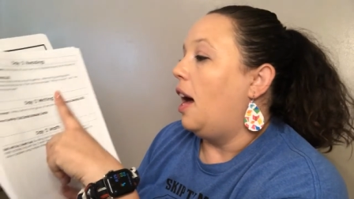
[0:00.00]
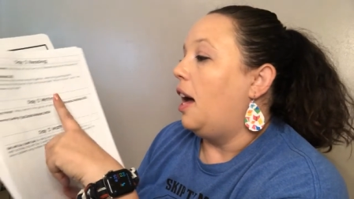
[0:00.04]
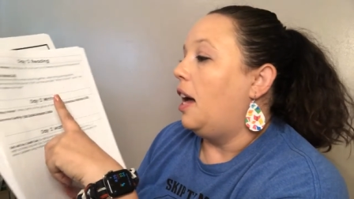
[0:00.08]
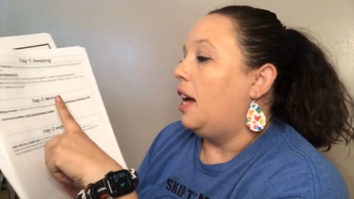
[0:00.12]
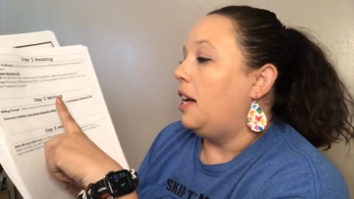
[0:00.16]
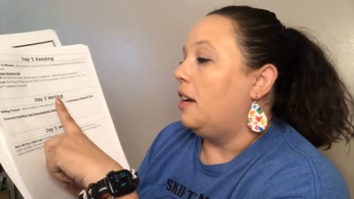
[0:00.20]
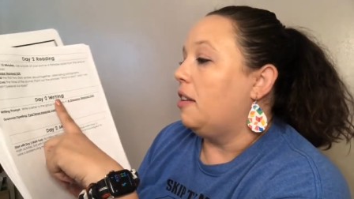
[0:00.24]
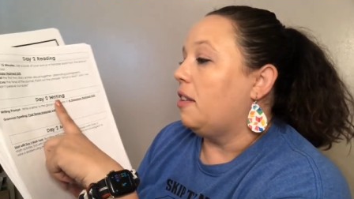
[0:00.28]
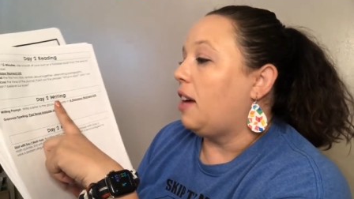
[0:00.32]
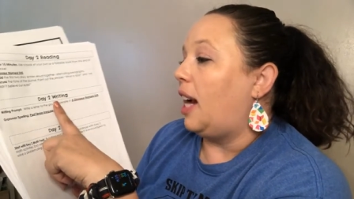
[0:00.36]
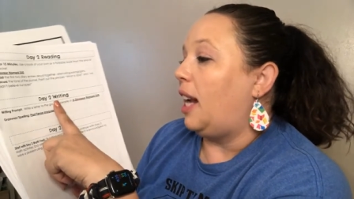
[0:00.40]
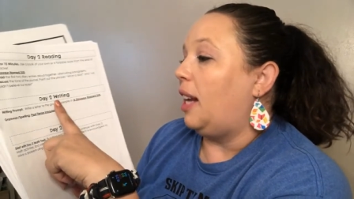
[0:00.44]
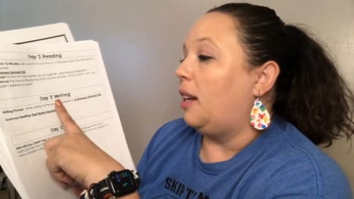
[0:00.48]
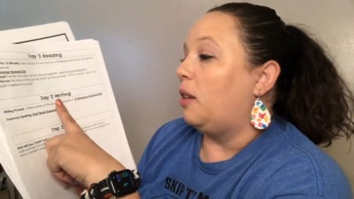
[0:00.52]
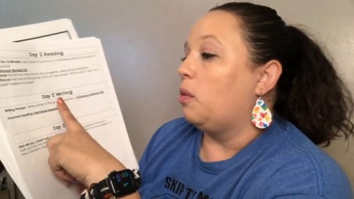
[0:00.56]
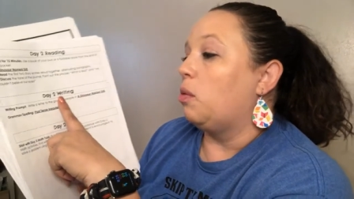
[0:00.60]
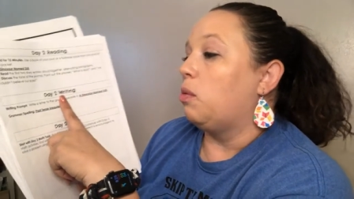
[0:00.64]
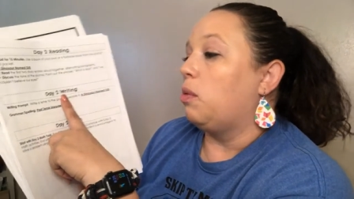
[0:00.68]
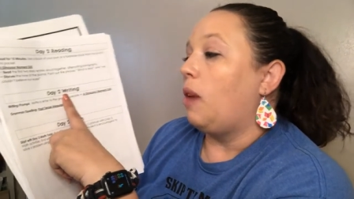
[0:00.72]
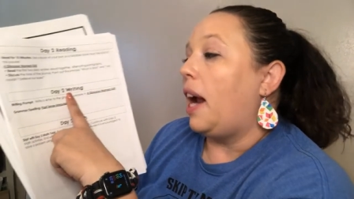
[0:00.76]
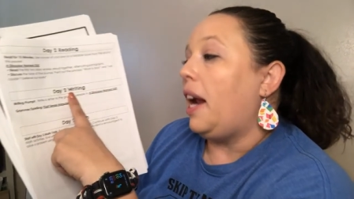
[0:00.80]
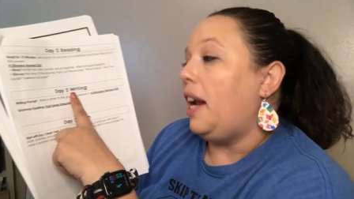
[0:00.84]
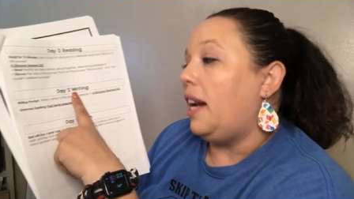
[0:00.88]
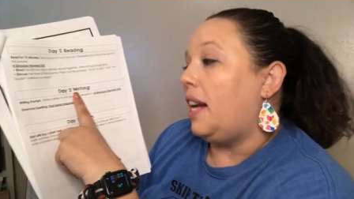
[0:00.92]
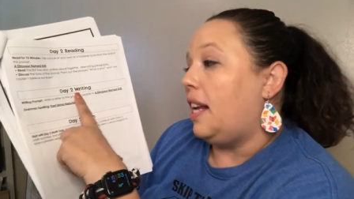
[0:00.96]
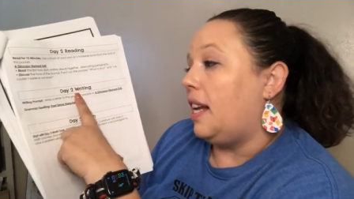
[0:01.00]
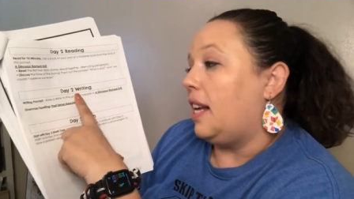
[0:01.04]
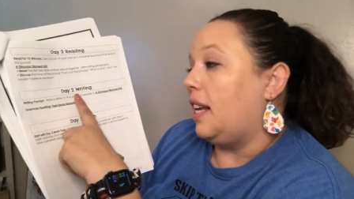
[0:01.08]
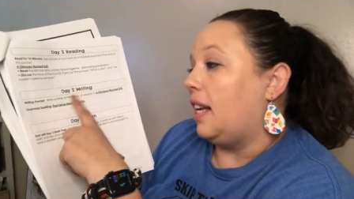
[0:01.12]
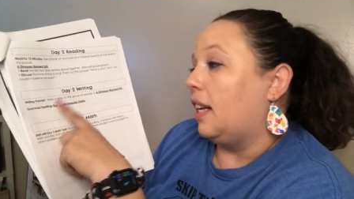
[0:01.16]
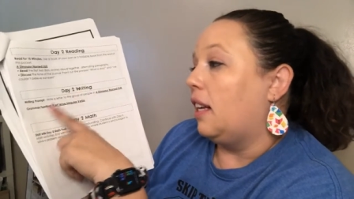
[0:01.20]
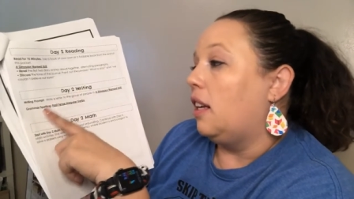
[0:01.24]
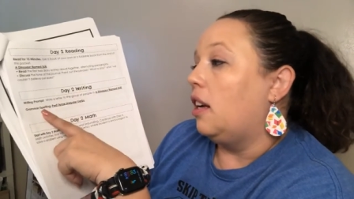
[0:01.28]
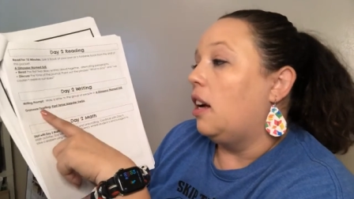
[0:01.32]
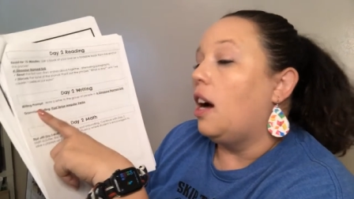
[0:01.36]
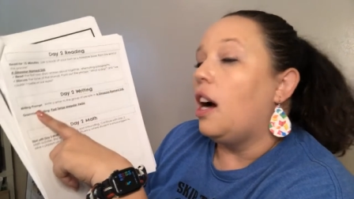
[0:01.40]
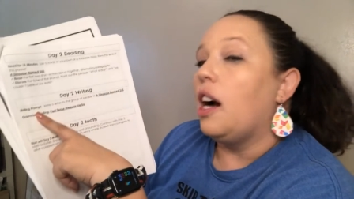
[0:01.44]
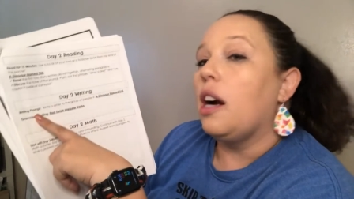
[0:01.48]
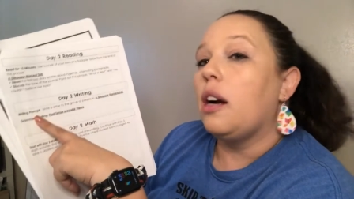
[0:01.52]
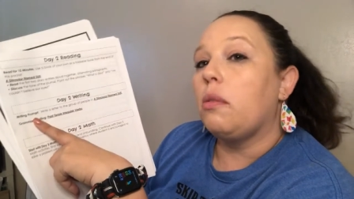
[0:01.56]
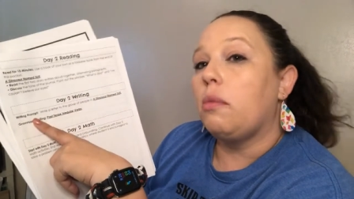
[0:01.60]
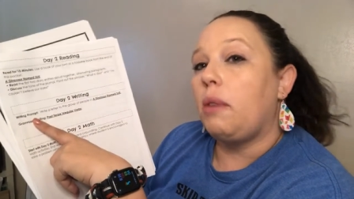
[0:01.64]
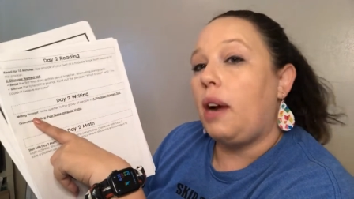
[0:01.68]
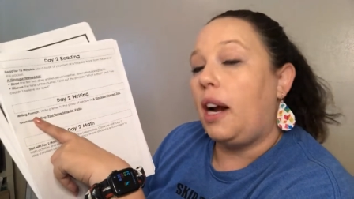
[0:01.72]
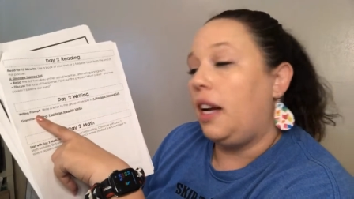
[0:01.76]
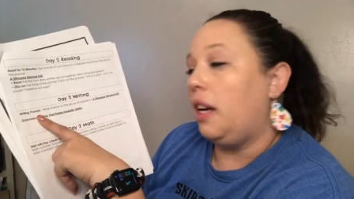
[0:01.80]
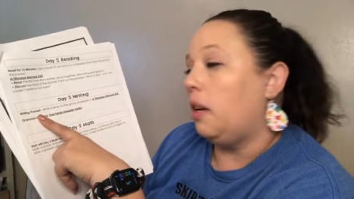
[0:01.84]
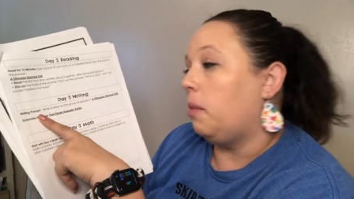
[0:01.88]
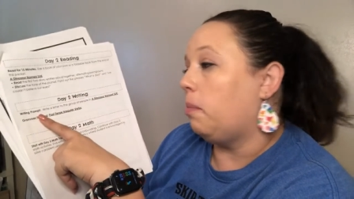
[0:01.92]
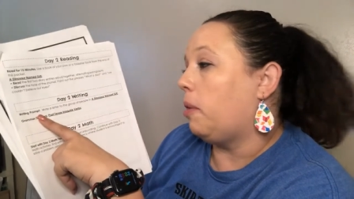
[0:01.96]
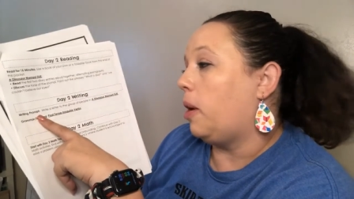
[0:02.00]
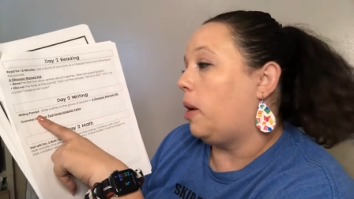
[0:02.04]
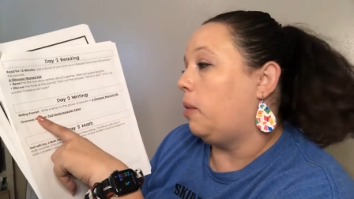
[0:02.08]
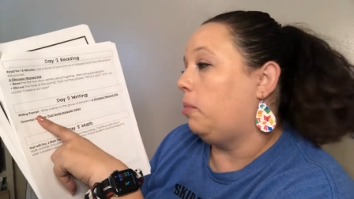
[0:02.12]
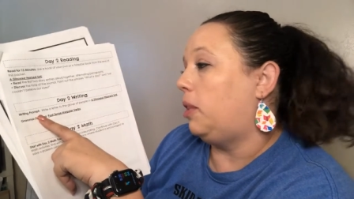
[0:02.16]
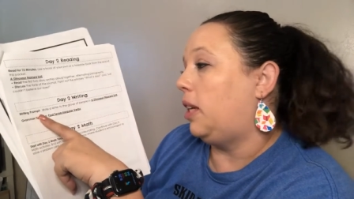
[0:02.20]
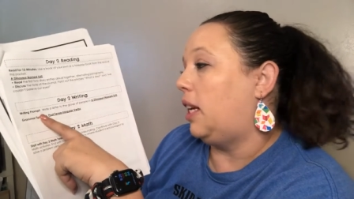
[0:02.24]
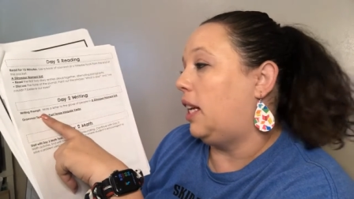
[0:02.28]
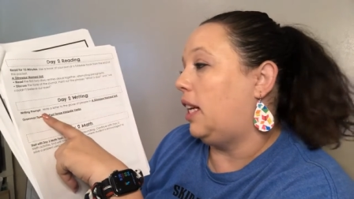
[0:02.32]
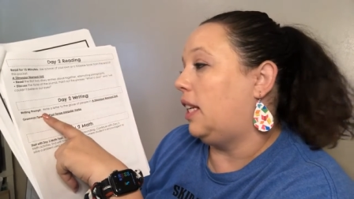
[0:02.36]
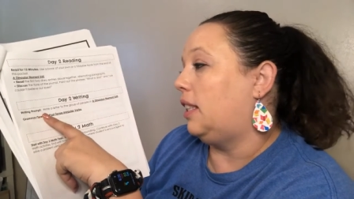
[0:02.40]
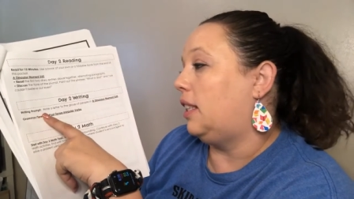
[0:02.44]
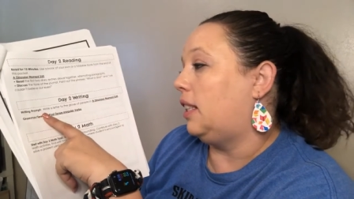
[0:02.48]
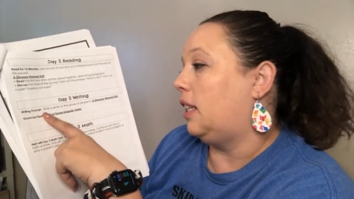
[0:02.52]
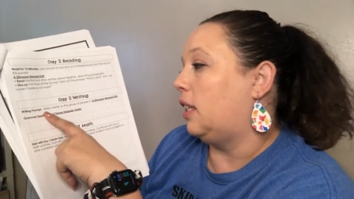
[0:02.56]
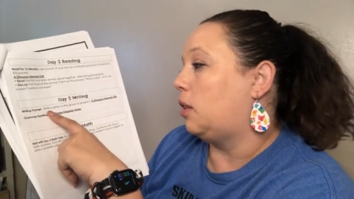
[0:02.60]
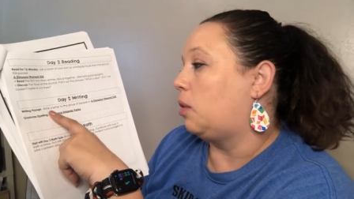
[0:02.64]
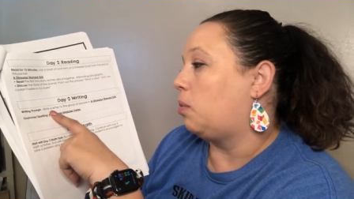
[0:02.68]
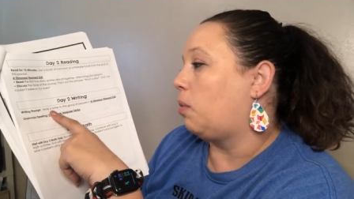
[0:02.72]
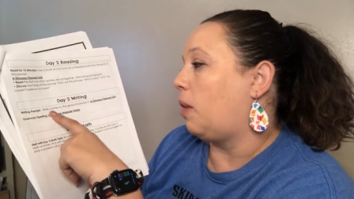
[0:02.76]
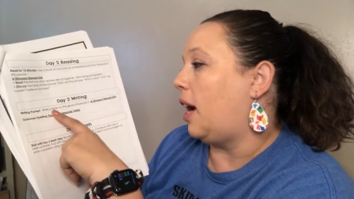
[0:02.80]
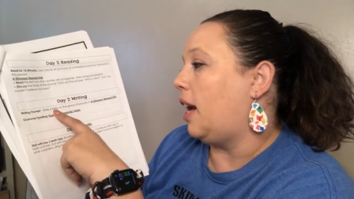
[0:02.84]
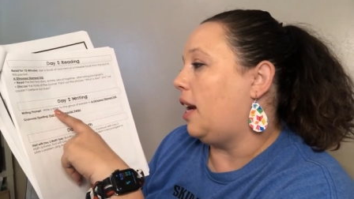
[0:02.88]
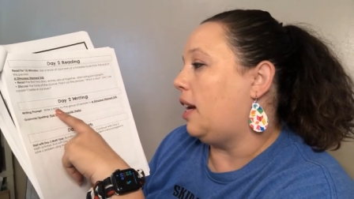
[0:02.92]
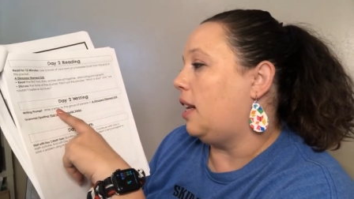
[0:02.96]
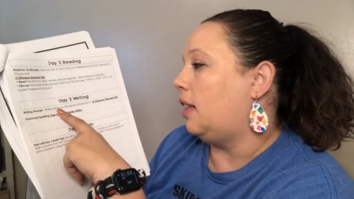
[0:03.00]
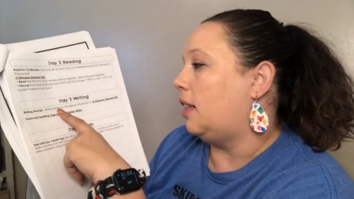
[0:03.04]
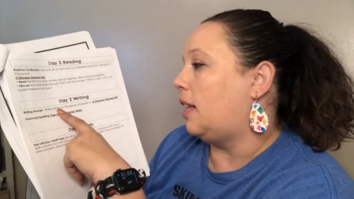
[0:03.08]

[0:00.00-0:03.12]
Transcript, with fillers: All right, writing. Our writing prompt today says write